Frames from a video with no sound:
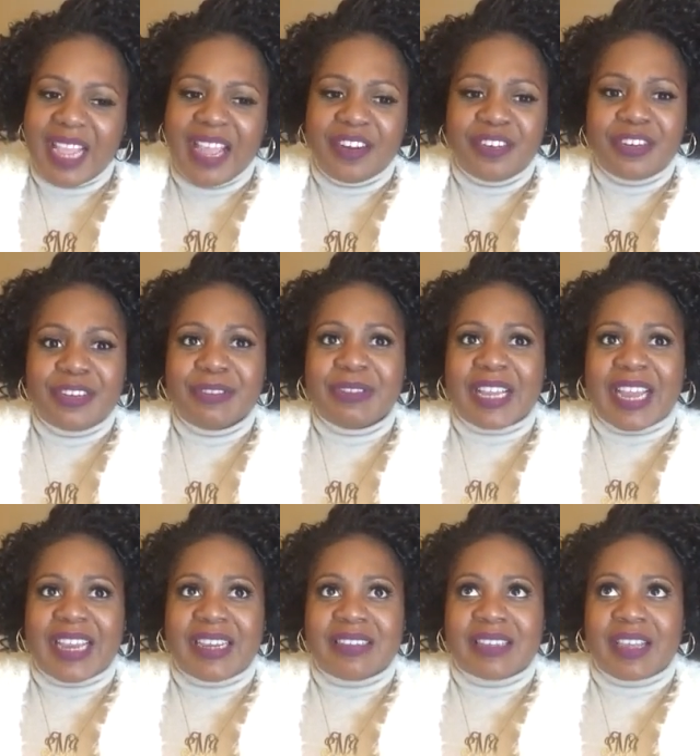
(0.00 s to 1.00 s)
i don't know
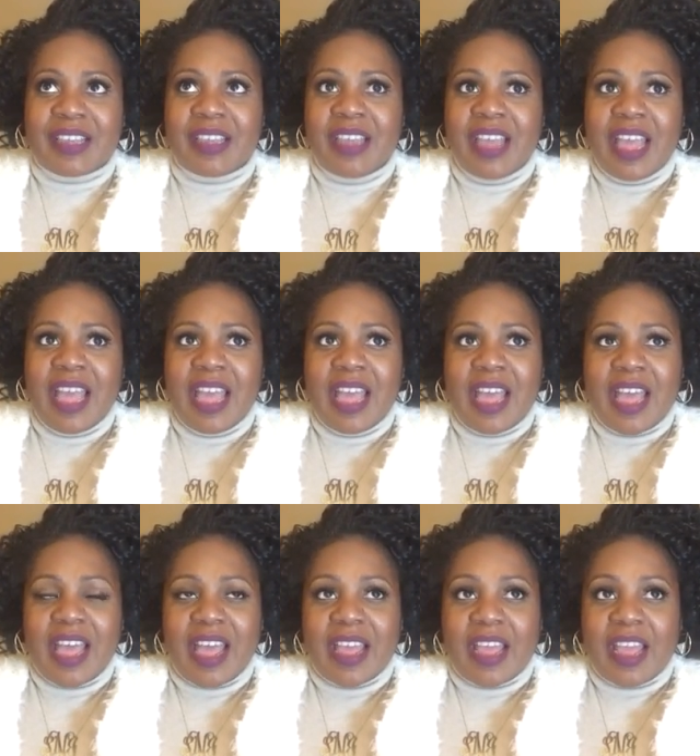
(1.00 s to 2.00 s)
guys i
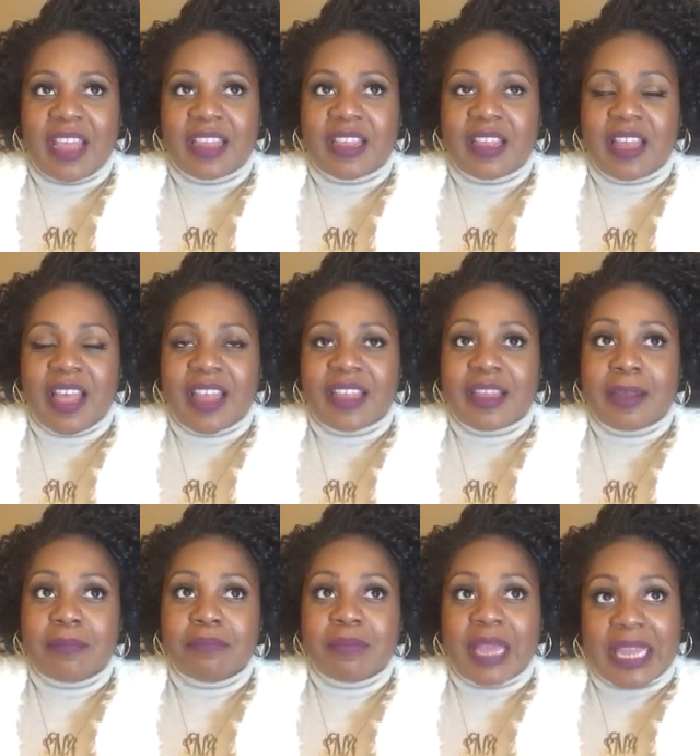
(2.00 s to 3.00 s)
i i, I
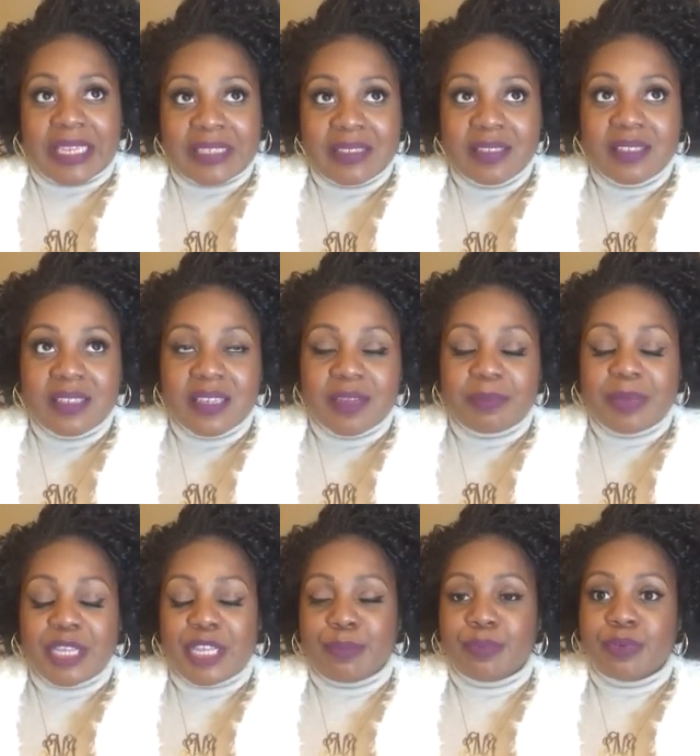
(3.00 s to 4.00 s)
commend
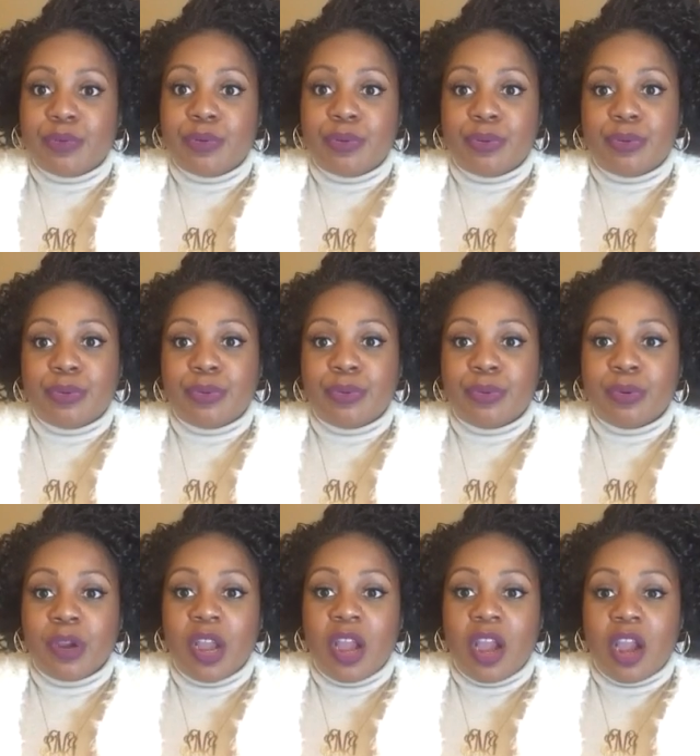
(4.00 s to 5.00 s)
people
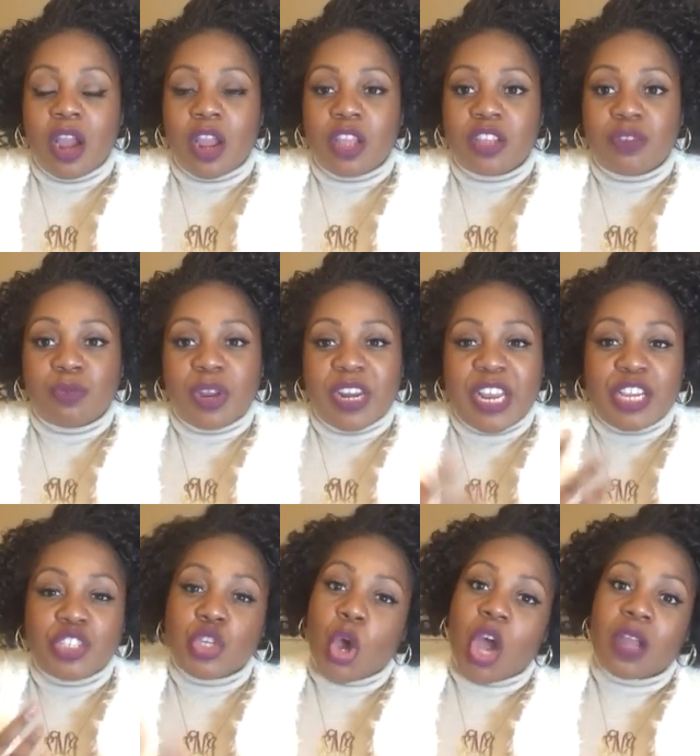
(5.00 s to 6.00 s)
who when
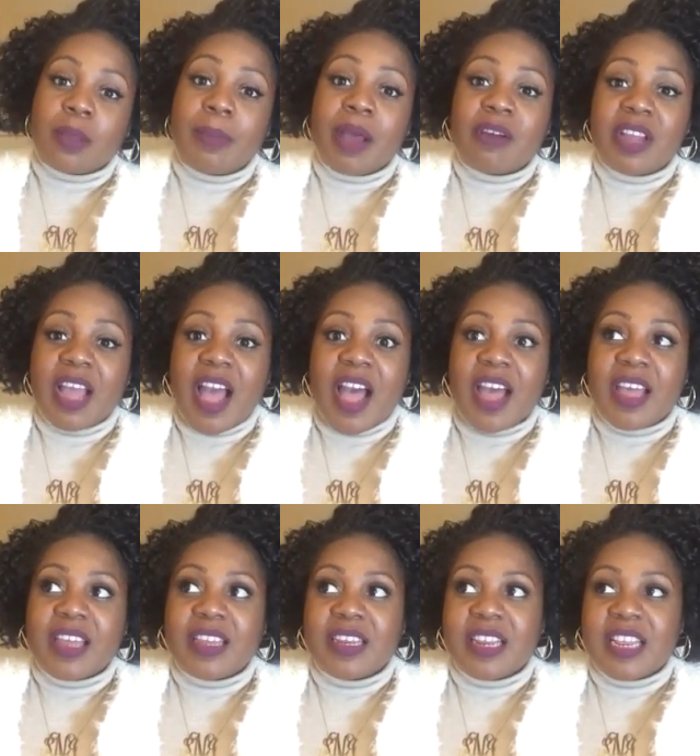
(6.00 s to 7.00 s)
they talk about
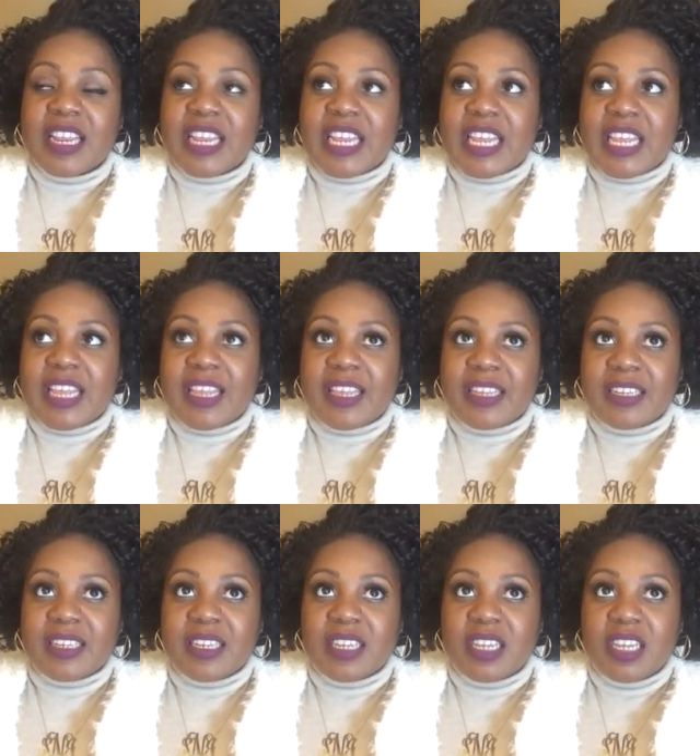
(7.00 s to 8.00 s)
god it
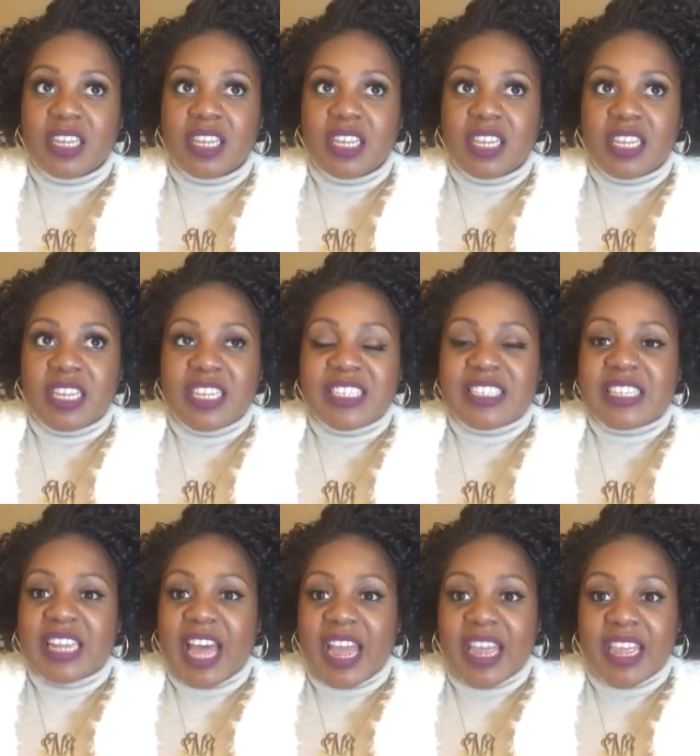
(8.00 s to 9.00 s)

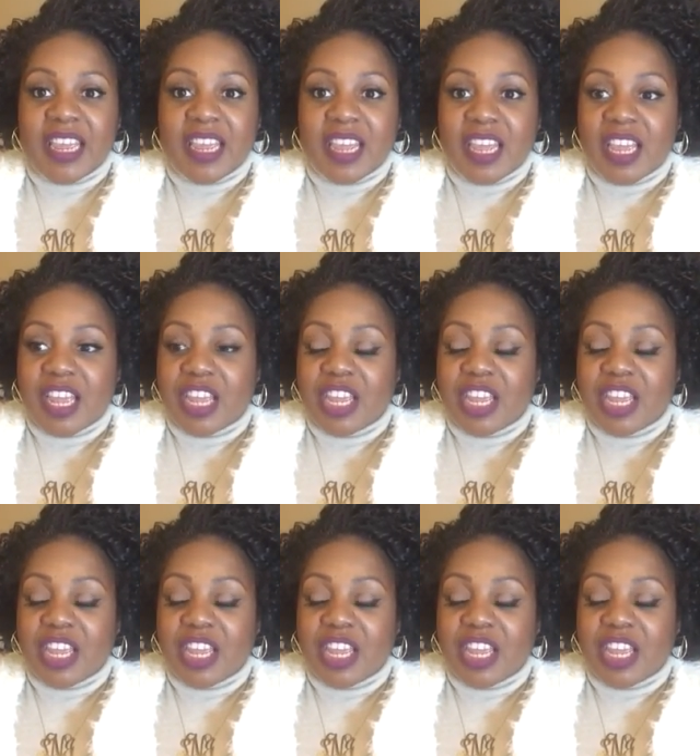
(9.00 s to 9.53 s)
it's like